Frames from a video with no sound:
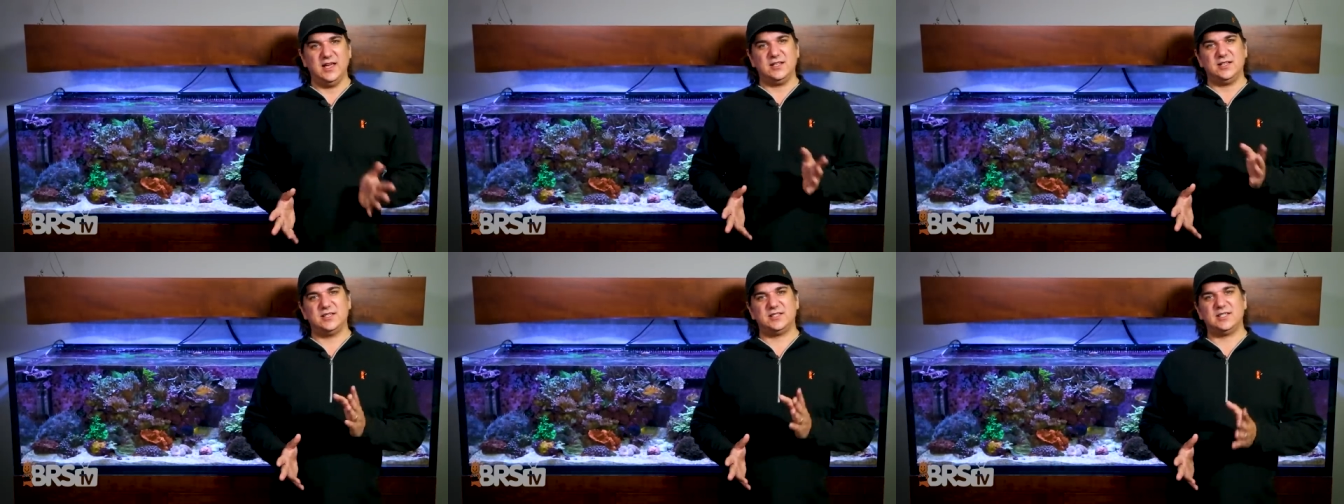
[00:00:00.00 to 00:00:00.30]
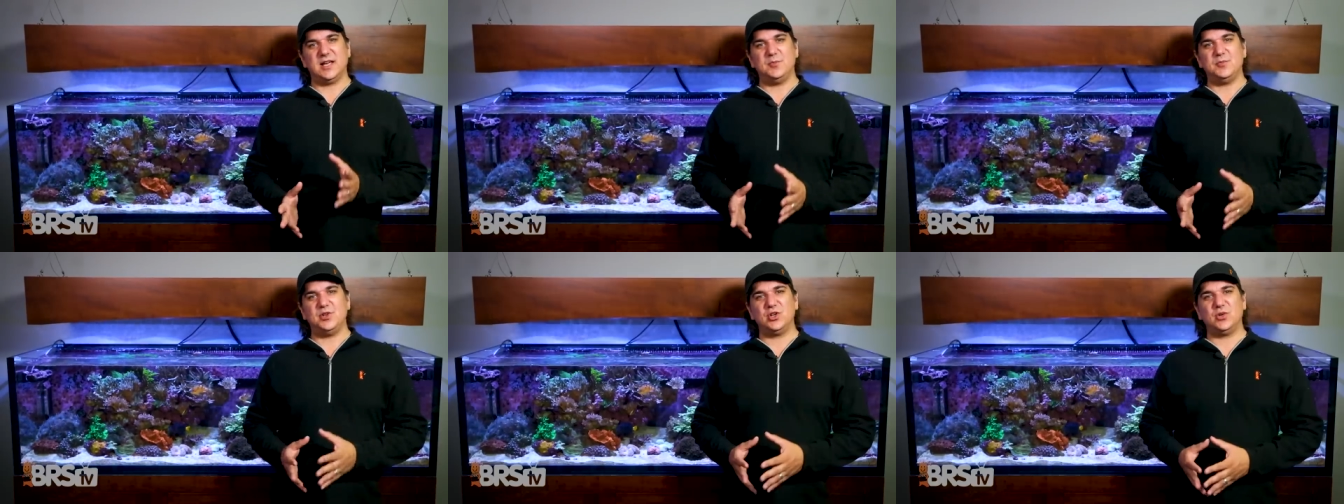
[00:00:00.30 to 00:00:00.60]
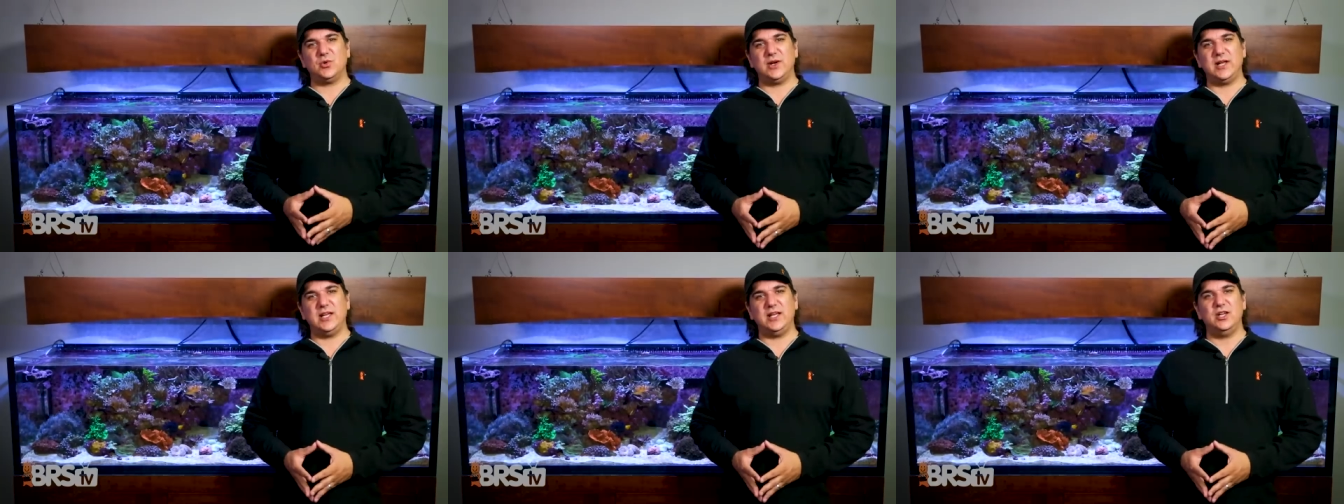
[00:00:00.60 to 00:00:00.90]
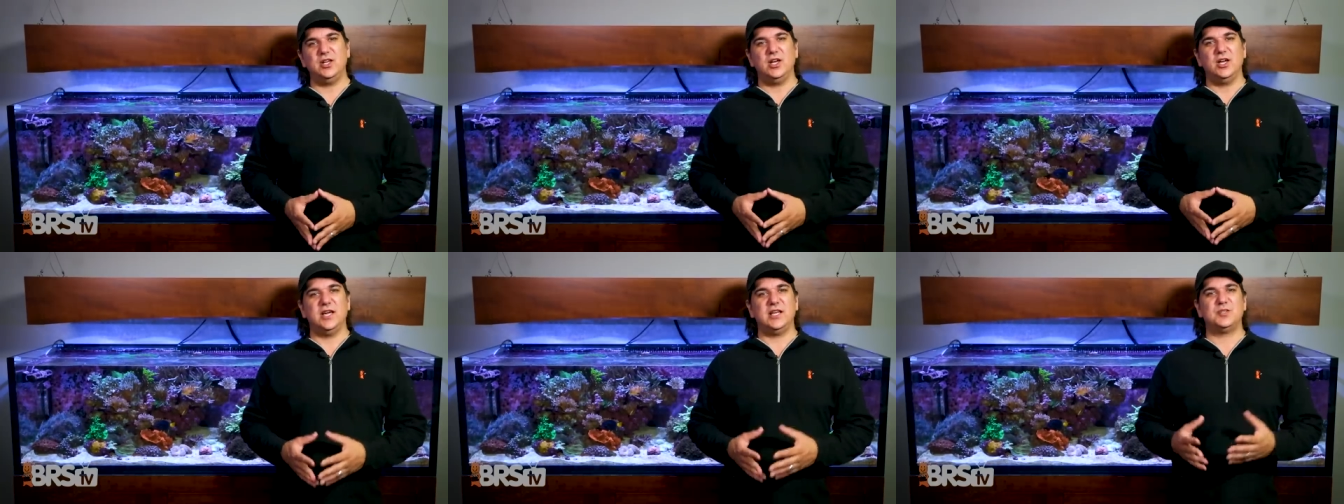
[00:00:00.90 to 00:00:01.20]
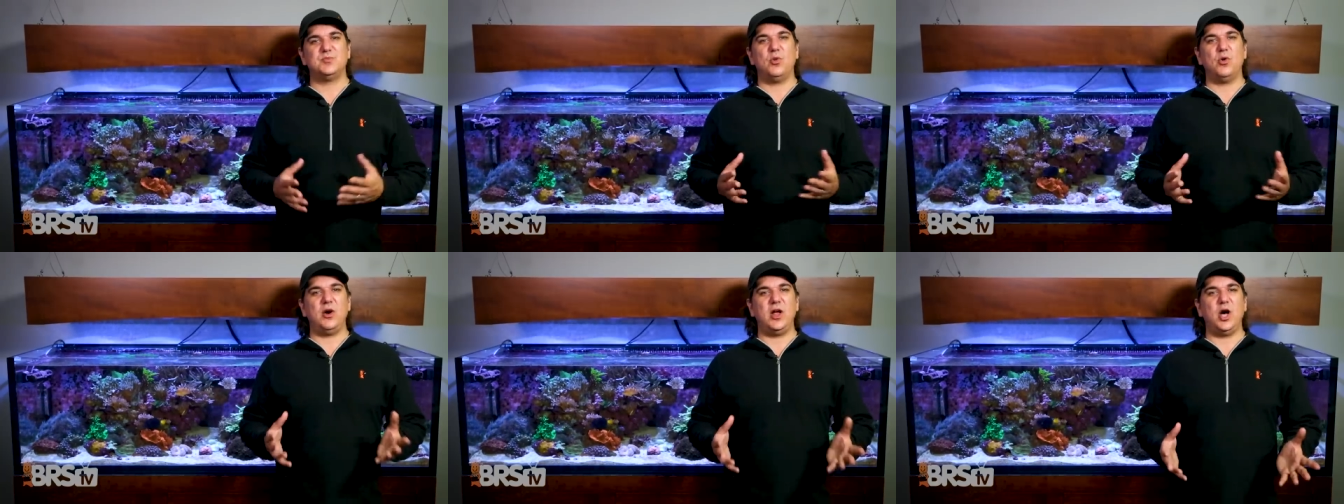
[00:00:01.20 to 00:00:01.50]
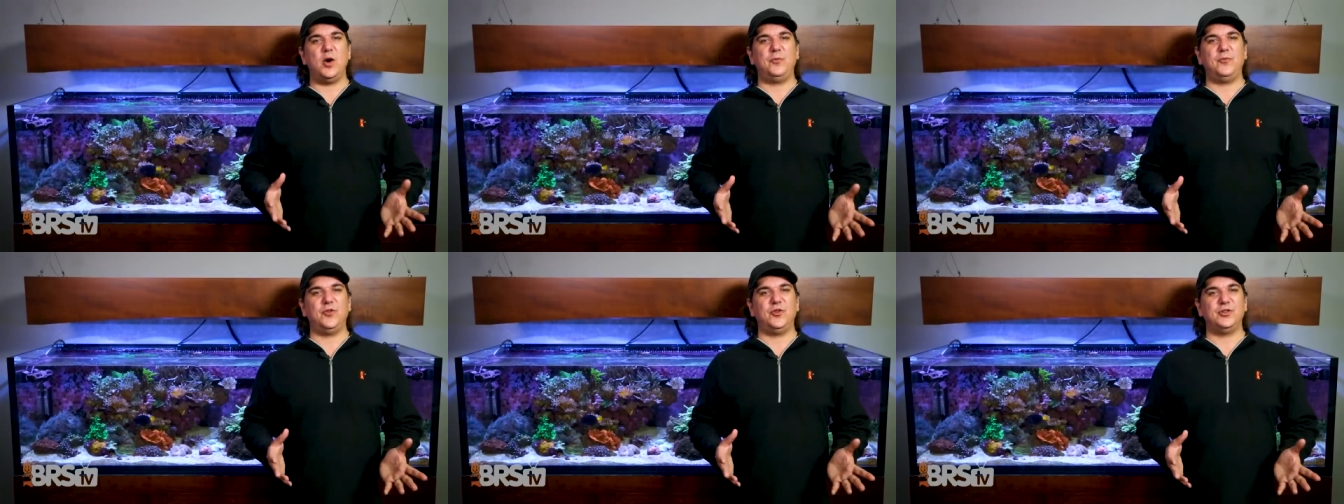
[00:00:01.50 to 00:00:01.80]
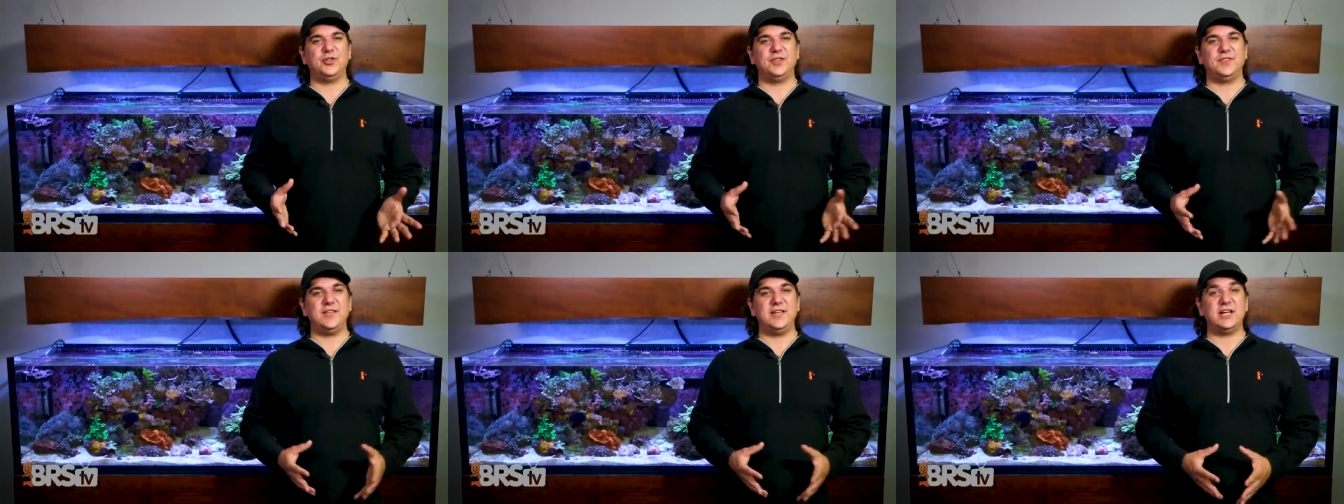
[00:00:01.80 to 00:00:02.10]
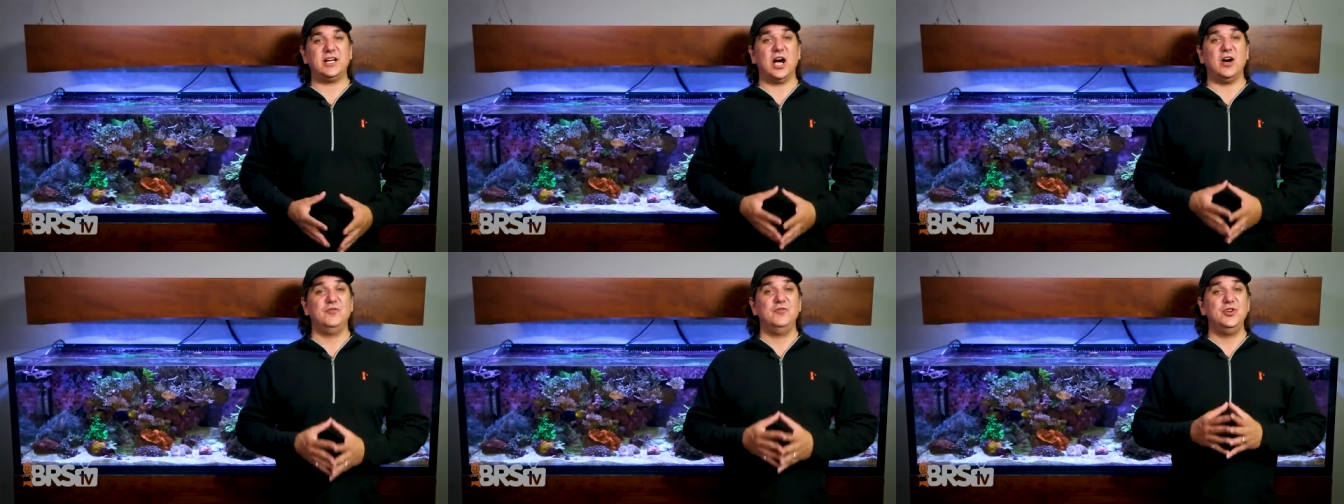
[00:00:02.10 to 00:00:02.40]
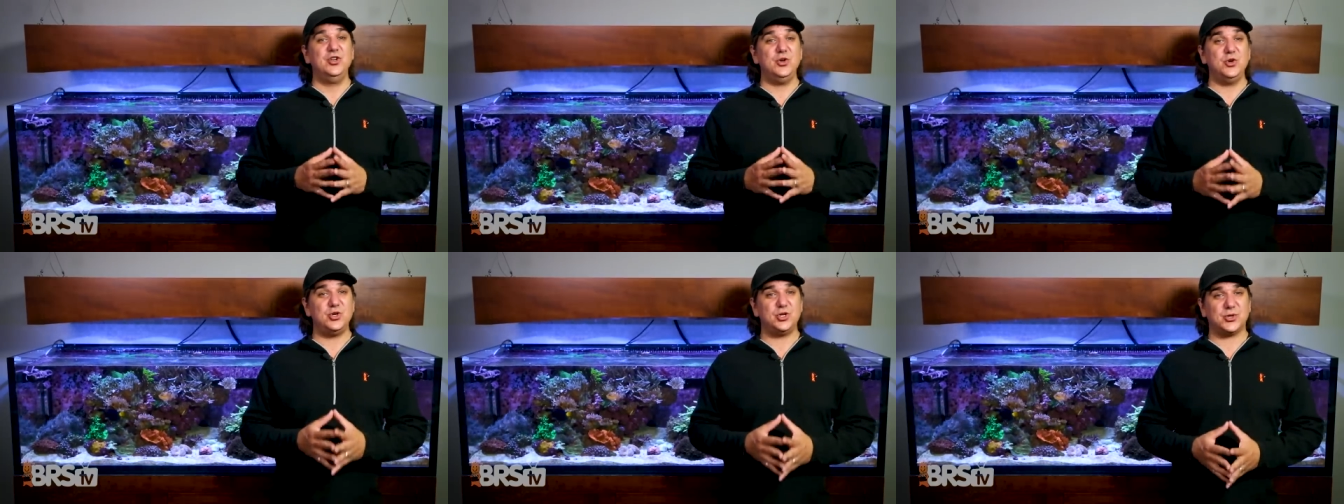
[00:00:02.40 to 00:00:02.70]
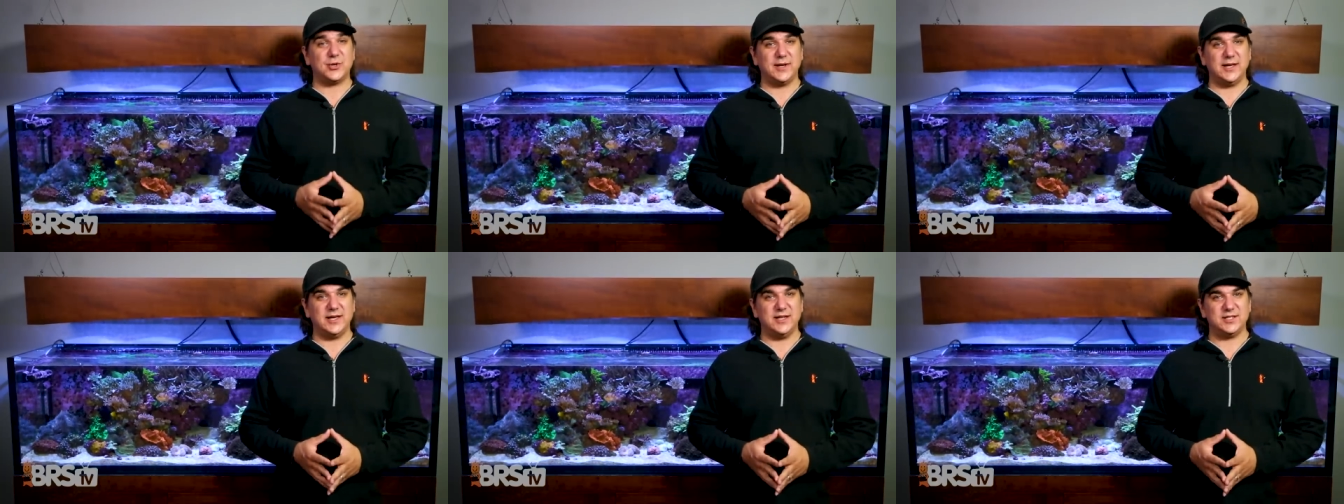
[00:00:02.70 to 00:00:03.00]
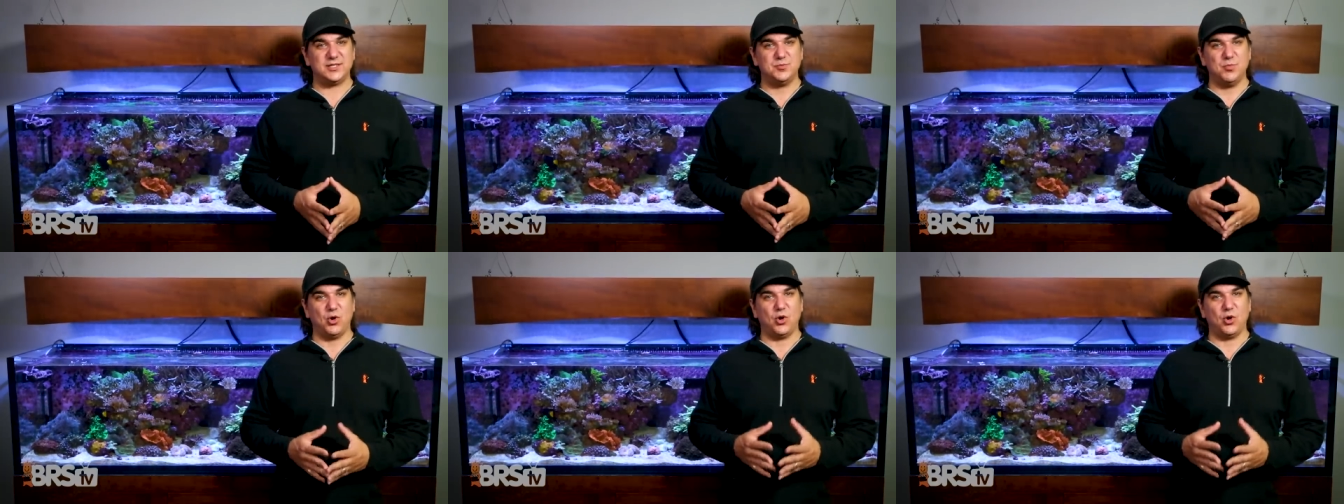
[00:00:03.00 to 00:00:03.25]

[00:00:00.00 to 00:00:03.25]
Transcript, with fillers: To some degree, it's more helpful to think of nutrients